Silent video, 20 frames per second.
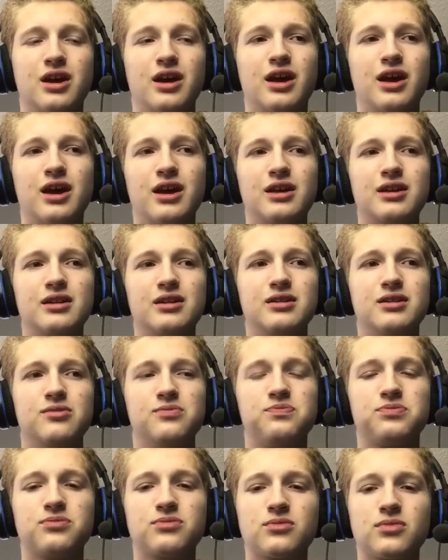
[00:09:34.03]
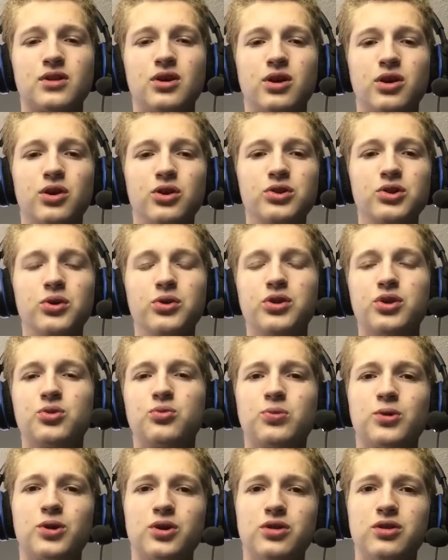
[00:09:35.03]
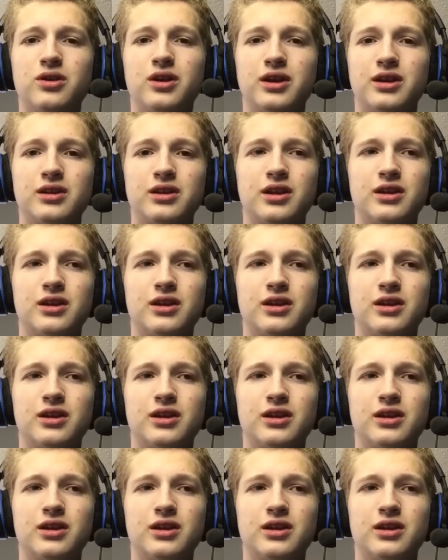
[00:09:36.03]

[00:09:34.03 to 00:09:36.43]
And although there were their